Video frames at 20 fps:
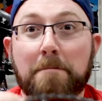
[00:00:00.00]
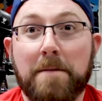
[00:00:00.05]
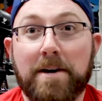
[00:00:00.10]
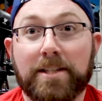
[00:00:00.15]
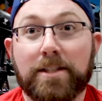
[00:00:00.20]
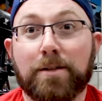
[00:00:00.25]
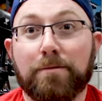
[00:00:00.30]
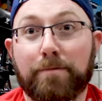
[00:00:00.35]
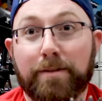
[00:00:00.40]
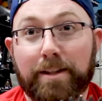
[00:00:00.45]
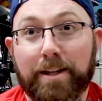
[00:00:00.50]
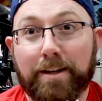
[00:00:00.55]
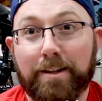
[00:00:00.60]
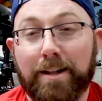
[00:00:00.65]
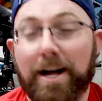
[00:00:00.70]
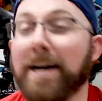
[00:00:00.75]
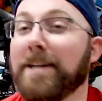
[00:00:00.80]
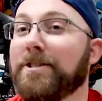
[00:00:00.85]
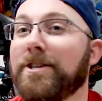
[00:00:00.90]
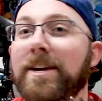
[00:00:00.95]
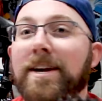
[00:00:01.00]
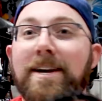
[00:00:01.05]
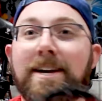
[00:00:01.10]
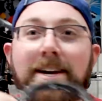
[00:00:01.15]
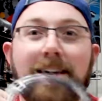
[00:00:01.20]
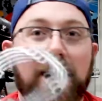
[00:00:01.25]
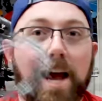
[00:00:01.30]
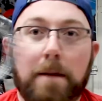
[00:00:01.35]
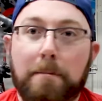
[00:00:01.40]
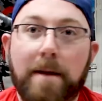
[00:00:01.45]
and messes with the clutch
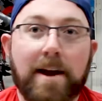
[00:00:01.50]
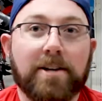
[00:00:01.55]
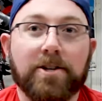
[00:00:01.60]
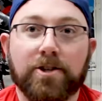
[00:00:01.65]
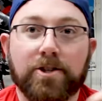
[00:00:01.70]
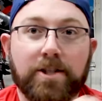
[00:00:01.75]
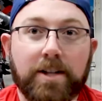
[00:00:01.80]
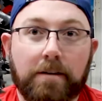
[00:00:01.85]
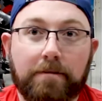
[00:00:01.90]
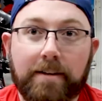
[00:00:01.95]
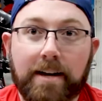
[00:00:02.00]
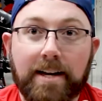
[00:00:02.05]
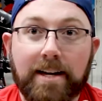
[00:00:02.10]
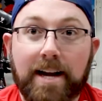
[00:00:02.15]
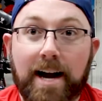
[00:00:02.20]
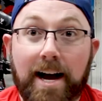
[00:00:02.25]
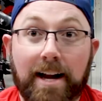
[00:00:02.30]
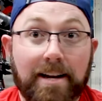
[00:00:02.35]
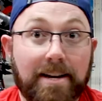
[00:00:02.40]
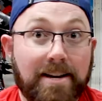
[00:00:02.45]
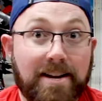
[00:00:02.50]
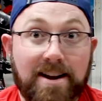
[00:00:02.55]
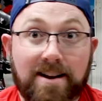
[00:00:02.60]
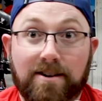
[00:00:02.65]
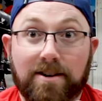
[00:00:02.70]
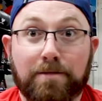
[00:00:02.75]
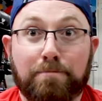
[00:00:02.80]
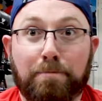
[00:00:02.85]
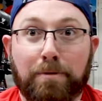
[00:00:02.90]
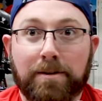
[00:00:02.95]
and makes your shifting not
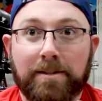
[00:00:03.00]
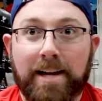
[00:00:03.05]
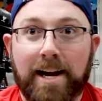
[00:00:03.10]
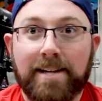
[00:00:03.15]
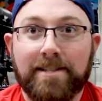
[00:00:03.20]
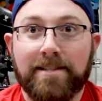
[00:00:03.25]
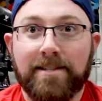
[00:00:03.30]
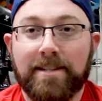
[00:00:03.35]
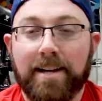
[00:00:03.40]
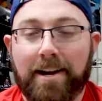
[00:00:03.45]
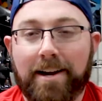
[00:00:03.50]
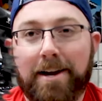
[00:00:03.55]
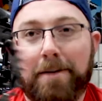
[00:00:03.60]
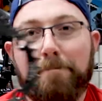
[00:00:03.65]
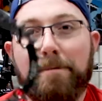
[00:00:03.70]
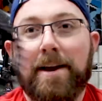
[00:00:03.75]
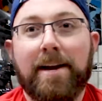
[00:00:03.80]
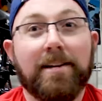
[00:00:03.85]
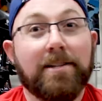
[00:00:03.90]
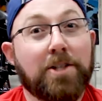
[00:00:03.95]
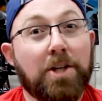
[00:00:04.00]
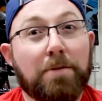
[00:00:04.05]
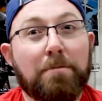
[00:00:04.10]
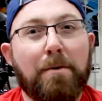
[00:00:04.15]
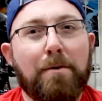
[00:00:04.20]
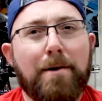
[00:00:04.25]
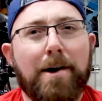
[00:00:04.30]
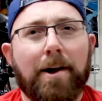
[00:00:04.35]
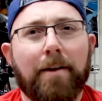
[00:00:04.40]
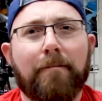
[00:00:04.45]
near as precise as it could be. And it took
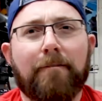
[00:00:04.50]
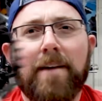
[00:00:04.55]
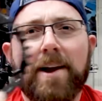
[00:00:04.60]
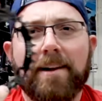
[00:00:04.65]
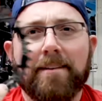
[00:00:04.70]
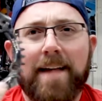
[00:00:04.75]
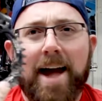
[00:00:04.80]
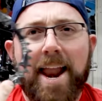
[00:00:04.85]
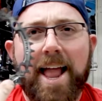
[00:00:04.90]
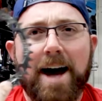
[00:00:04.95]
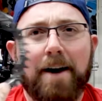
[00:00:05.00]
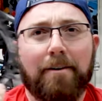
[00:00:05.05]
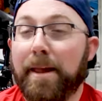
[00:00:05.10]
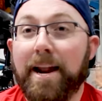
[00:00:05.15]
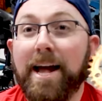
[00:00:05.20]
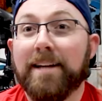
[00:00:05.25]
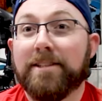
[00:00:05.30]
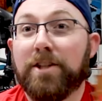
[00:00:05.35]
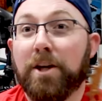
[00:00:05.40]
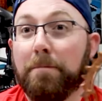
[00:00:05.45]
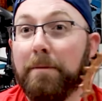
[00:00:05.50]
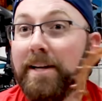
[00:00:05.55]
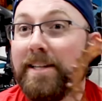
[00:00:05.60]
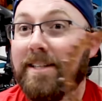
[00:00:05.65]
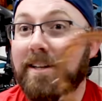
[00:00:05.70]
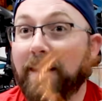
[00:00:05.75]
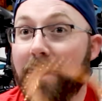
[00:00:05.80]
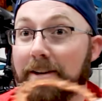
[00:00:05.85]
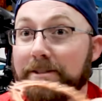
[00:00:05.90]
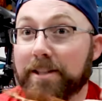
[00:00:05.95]
me a while to figure that out. It actually took me
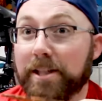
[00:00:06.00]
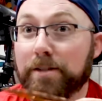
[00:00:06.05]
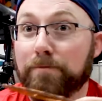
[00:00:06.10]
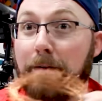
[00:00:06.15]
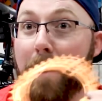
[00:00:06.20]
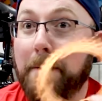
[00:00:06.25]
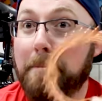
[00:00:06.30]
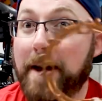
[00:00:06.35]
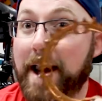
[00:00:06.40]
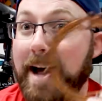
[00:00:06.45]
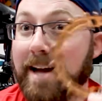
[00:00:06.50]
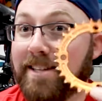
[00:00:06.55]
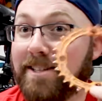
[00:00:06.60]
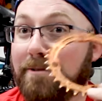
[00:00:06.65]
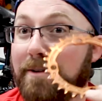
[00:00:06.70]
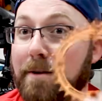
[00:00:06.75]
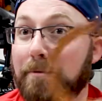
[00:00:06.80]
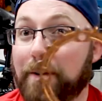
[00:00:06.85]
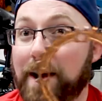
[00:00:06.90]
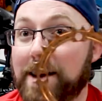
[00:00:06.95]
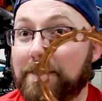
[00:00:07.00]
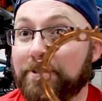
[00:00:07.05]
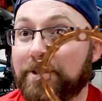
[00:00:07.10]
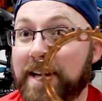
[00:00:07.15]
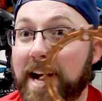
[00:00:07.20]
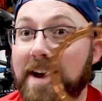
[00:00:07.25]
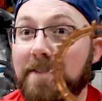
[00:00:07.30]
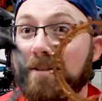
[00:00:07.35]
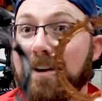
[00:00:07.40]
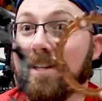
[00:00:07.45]
until I was gonna swap back to a round
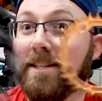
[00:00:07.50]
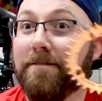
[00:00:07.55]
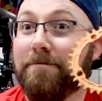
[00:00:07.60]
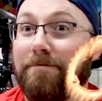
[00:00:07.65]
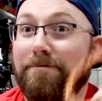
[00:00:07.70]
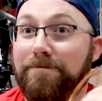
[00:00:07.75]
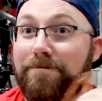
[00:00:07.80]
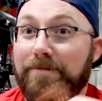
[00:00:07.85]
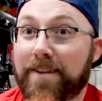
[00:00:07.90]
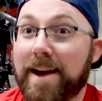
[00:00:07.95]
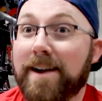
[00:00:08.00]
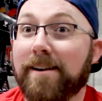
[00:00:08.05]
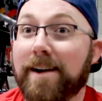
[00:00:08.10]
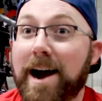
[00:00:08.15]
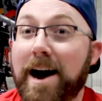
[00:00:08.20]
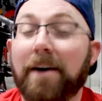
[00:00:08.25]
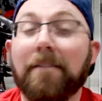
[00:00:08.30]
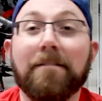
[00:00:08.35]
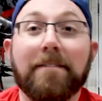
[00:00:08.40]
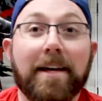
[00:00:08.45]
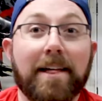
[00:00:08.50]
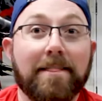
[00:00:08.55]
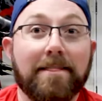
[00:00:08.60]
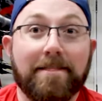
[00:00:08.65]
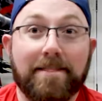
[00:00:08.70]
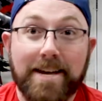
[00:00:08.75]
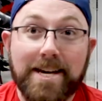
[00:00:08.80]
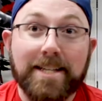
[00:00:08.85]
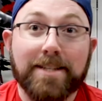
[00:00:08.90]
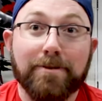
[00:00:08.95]
chainring to figure out
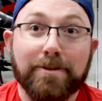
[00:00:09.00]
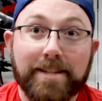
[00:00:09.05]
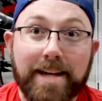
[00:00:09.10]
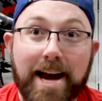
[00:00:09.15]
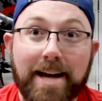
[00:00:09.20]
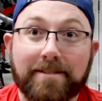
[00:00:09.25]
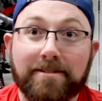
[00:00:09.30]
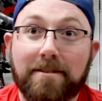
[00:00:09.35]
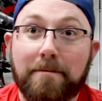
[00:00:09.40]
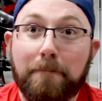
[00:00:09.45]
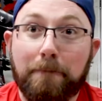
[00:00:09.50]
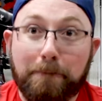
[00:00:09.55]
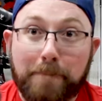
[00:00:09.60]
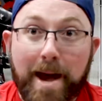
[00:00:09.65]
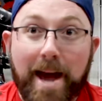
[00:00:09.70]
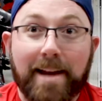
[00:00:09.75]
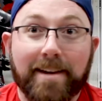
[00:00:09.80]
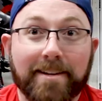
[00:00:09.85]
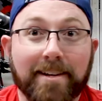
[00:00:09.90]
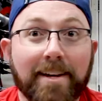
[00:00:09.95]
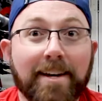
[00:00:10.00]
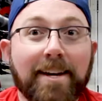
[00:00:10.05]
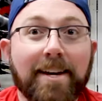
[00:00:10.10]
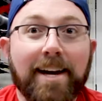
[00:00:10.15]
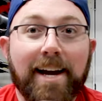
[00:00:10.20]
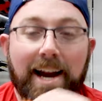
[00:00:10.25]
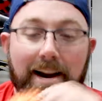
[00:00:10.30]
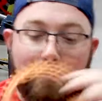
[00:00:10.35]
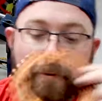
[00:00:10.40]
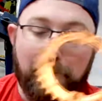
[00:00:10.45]
that this was actually bent.
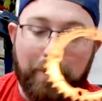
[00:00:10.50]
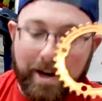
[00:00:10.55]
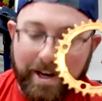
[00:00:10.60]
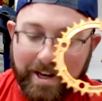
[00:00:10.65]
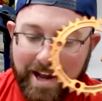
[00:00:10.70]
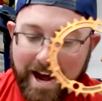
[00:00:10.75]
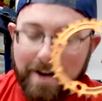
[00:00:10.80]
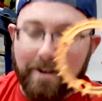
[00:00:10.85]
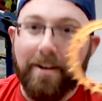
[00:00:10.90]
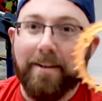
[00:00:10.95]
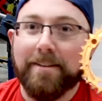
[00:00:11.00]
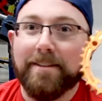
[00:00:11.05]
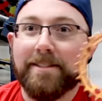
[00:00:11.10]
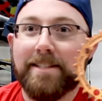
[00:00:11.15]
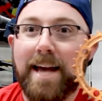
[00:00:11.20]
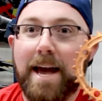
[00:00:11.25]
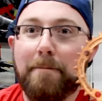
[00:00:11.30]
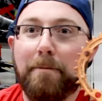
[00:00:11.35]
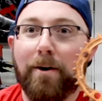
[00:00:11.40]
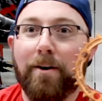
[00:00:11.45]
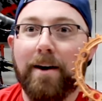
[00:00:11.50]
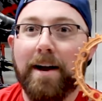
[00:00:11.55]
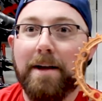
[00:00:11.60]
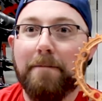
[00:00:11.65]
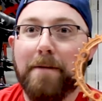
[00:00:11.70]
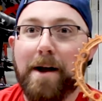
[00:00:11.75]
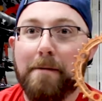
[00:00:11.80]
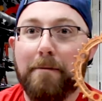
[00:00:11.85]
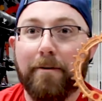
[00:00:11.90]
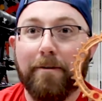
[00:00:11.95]
And if I put it down on the table
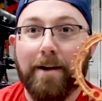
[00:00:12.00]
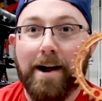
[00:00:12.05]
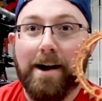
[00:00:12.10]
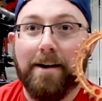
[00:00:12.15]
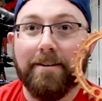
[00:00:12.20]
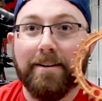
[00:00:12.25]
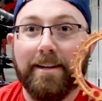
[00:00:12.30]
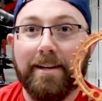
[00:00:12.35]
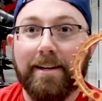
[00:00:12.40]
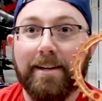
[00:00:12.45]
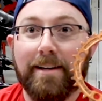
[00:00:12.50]
and when I move around,